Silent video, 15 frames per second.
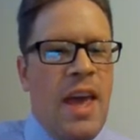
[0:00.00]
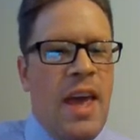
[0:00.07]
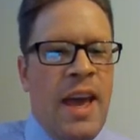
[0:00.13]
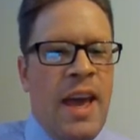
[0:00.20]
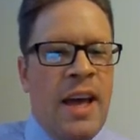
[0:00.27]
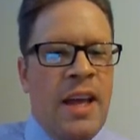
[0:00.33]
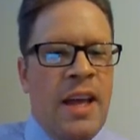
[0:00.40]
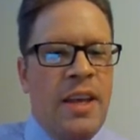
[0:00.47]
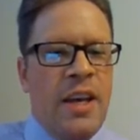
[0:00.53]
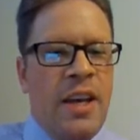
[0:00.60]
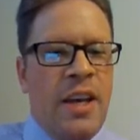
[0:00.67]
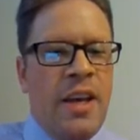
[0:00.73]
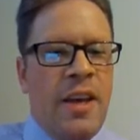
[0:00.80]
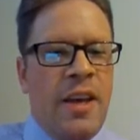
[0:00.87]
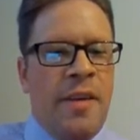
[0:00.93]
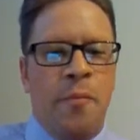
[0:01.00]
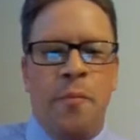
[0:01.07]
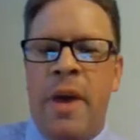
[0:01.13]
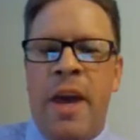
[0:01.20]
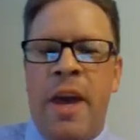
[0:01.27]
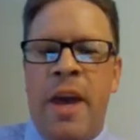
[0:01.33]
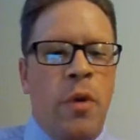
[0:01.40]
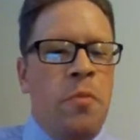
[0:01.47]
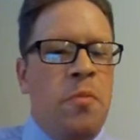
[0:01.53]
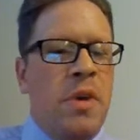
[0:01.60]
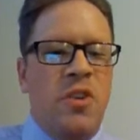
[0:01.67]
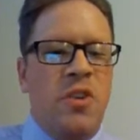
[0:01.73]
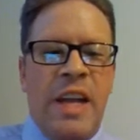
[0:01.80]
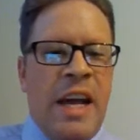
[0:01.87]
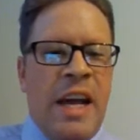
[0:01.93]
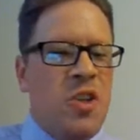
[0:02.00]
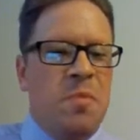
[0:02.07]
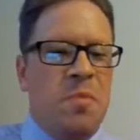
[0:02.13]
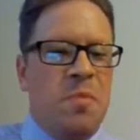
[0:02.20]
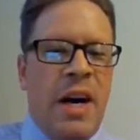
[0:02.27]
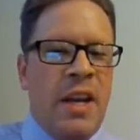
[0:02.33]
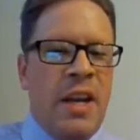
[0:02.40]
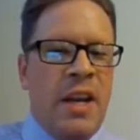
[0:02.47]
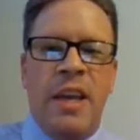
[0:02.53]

And man, we missed out. Spotted